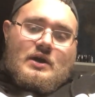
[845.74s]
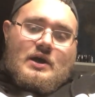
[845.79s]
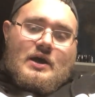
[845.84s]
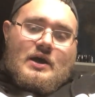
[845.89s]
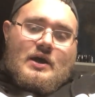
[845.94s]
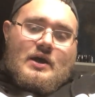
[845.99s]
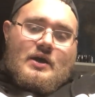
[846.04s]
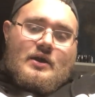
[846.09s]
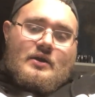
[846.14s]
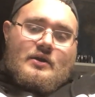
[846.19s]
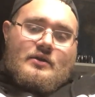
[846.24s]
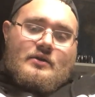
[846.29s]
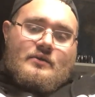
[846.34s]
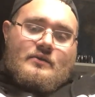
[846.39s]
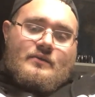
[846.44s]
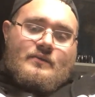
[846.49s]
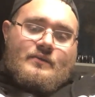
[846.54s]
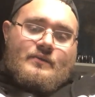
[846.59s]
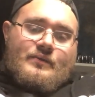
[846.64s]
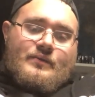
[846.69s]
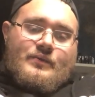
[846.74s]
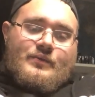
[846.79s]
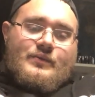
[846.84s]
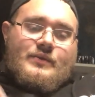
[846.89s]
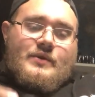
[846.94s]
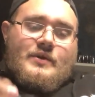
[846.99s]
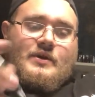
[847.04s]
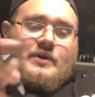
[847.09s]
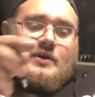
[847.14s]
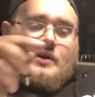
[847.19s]
on
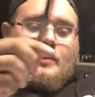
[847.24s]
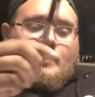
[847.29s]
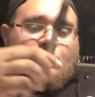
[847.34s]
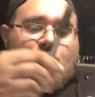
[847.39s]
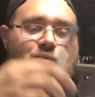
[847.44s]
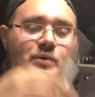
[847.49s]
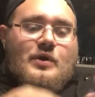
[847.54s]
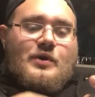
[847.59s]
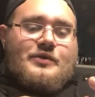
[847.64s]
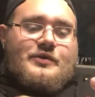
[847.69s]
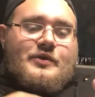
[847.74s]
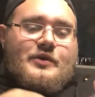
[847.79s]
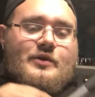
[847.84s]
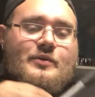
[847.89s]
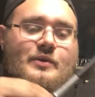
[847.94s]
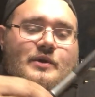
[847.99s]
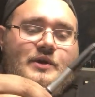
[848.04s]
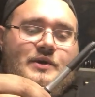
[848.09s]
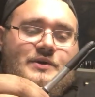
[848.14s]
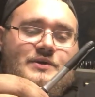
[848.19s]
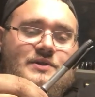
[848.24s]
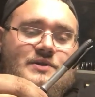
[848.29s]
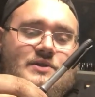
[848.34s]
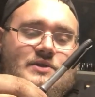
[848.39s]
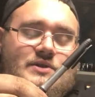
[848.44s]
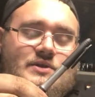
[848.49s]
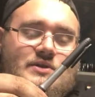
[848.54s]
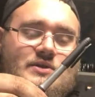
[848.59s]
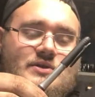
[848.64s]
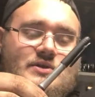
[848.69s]
both
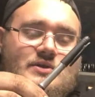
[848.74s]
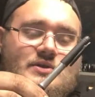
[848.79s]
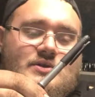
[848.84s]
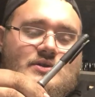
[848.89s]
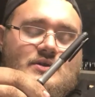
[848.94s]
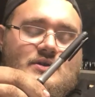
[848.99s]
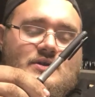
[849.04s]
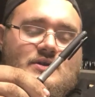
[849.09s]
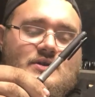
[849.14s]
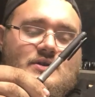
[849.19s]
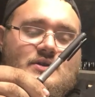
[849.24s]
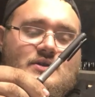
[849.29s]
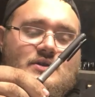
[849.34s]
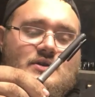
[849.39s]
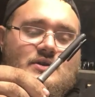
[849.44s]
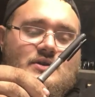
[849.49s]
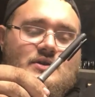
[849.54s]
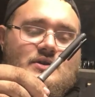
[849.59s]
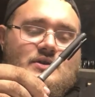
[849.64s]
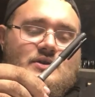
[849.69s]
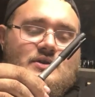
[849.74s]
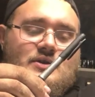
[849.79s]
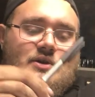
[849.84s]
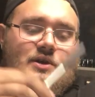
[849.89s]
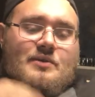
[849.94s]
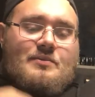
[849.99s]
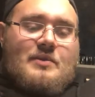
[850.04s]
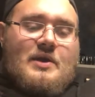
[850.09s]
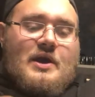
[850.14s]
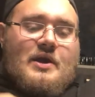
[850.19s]
turbos,
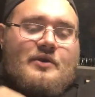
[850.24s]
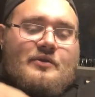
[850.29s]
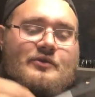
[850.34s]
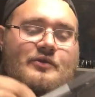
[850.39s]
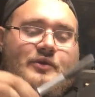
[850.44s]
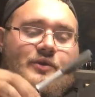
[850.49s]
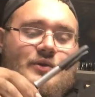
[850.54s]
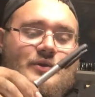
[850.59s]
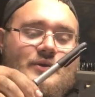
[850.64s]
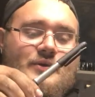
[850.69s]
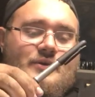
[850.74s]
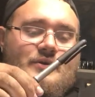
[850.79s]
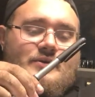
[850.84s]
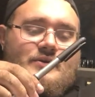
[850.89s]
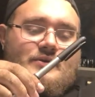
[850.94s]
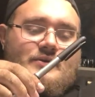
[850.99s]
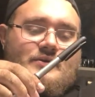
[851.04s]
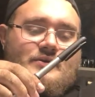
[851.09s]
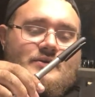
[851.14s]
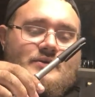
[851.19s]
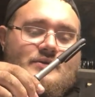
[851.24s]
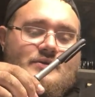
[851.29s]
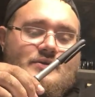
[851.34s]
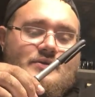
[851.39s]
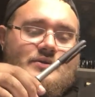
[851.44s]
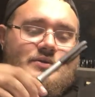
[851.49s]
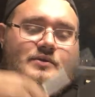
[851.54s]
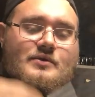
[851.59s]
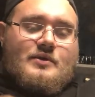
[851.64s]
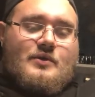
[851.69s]
a manifold,
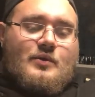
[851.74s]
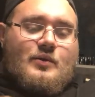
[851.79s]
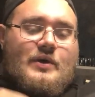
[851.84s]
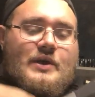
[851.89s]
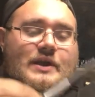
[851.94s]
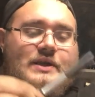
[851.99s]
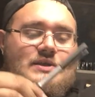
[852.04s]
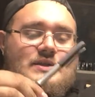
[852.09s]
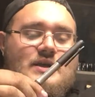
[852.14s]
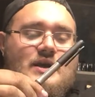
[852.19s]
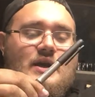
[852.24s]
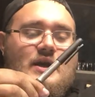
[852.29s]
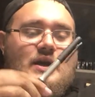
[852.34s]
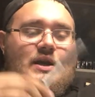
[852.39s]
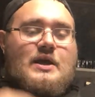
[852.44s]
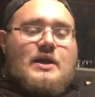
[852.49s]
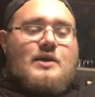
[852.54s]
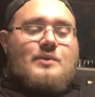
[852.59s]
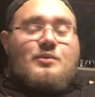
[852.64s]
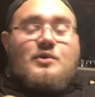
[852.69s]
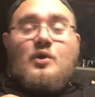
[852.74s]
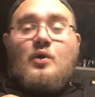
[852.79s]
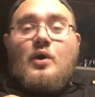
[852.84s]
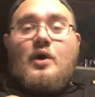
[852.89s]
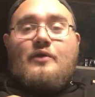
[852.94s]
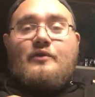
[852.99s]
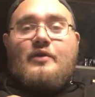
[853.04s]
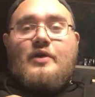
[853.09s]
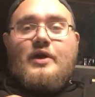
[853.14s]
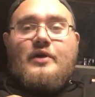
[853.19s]
a wastegate, and a
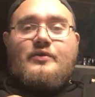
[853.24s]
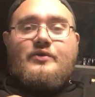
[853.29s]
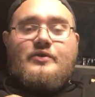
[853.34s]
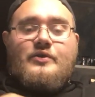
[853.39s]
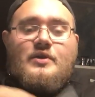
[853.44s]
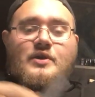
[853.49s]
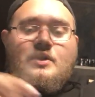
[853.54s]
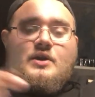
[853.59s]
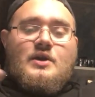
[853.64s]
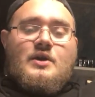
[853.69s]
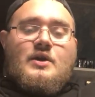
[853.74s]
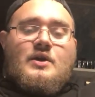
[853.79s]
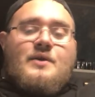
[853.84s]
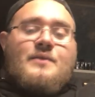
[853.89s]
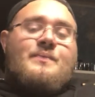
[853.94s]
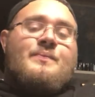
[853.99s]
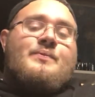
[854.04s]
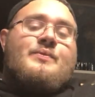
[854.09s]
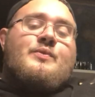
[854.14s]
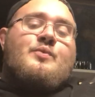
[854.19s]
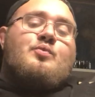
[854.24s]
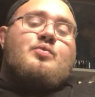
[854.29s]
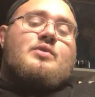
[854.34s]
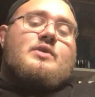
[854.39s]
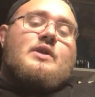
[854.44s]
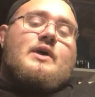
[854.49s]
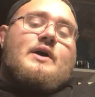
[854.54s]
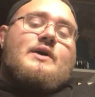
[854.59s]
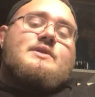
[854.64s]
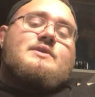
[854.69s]
blow-off valve.
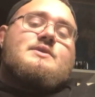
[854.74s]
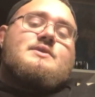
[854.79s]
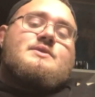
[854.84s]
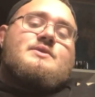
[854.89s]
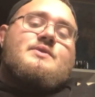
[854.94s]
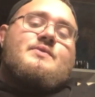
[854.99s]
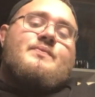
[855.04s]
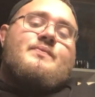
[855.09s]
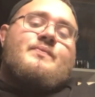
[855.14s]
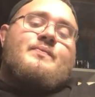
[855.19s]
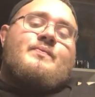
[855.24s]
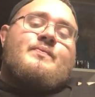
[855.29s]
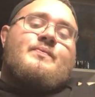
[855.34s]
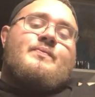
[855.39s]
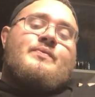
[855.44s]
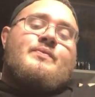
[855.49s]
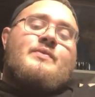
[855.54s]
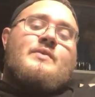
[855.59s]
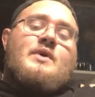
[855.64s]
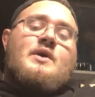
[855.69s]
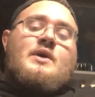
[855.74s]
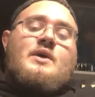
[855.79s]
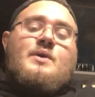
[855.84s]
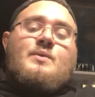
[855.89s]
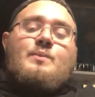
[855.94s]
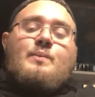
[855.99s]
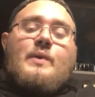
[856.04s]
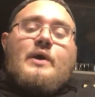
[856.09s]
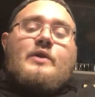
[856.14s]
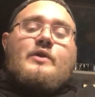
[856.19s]
Plus,
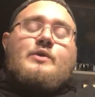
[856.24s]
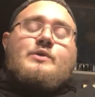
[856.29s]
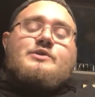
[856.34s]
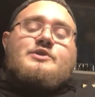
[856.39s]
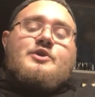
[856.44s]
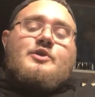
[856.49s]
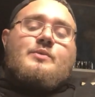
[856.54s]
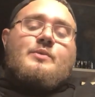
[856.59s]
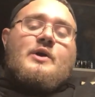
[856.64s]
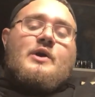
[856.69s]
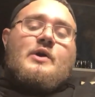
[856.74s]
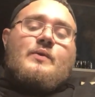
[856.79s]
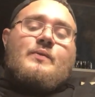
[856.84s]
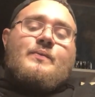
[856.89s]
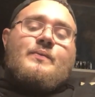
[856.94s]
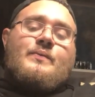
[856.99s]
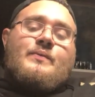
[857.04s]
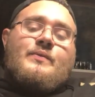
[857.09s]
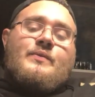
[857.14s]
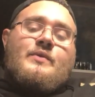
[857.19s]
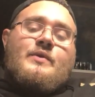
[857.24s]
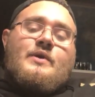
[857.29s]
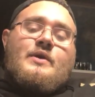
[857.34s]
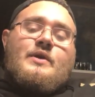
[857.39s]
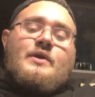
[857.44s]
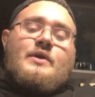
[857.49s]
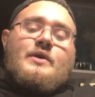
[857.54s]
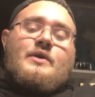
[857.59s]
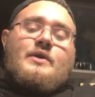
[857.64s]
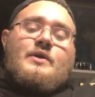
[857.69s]
my new turbo
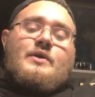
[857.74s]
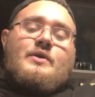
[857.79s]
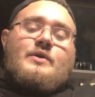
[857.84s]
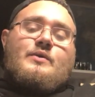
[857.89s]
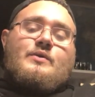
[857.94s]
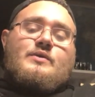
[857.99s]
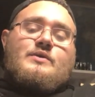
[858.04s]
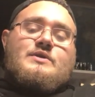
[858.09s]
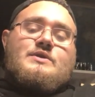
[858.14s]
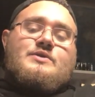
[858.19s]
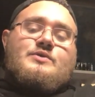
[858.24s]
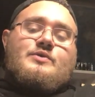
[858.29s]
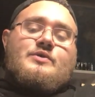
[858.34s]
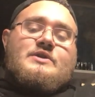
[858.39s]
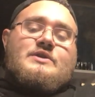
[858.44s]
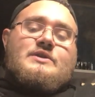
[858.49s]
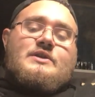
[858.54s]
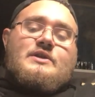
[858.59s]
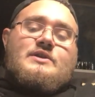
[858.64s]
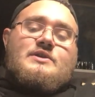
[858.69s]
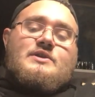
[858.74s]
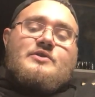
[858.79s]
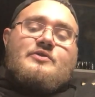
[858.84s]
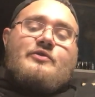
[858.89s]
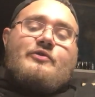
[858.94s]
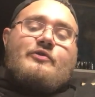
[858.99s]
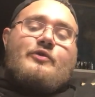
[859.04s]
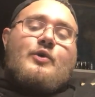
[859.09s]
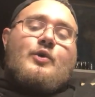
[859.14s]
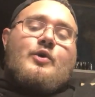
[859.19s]
was
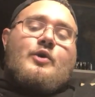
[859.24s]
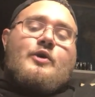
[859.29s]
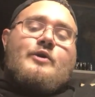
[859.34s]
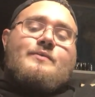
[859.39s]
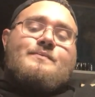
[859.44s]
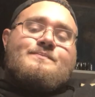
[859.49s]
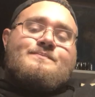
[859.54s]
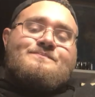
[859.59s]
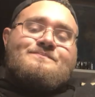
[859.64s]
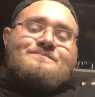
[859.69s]
364.